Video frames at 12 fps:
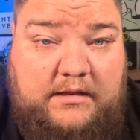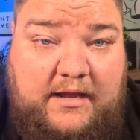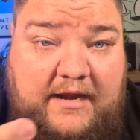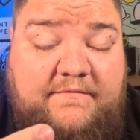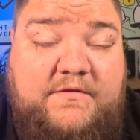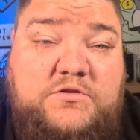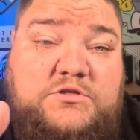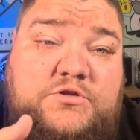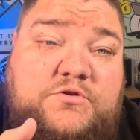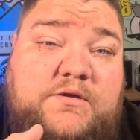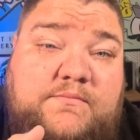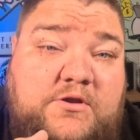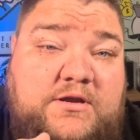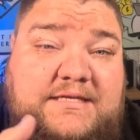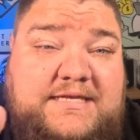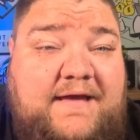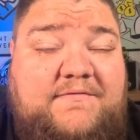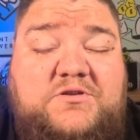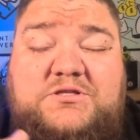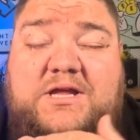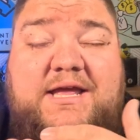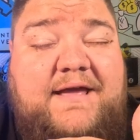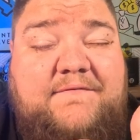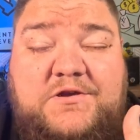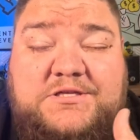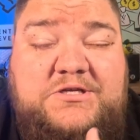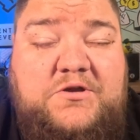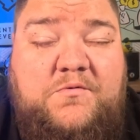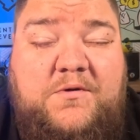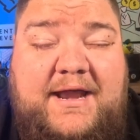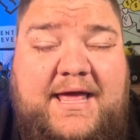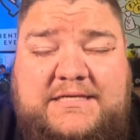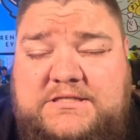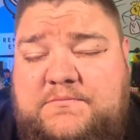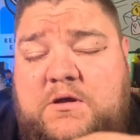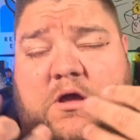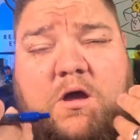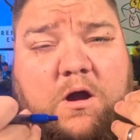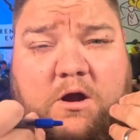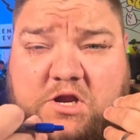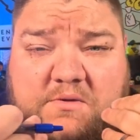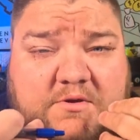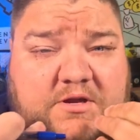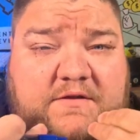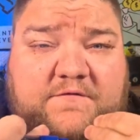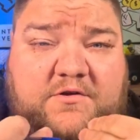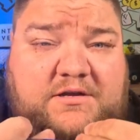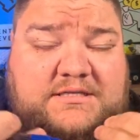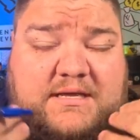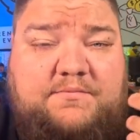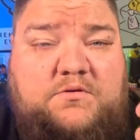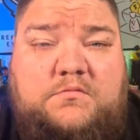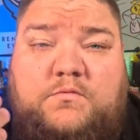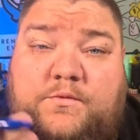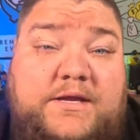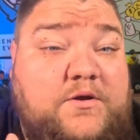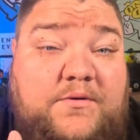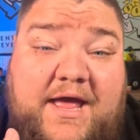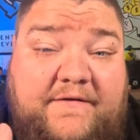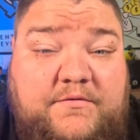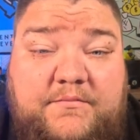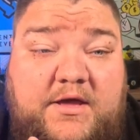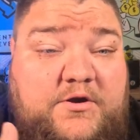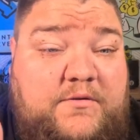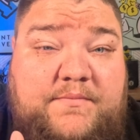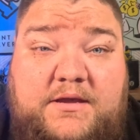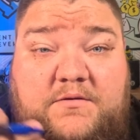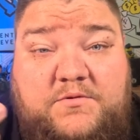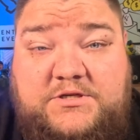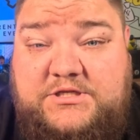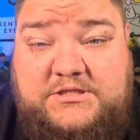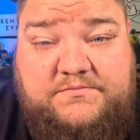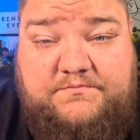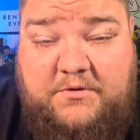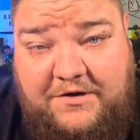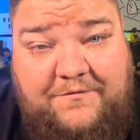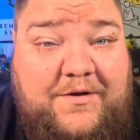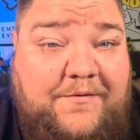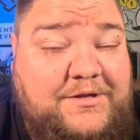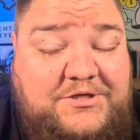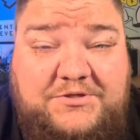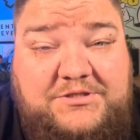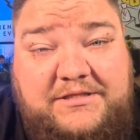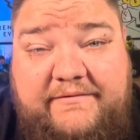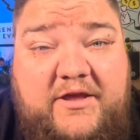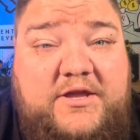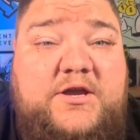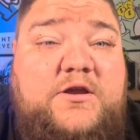A lot of those new communities have those. Not every single one has them. Our community, for example, we don't have a mud or a PID, which is part of why we chose to live out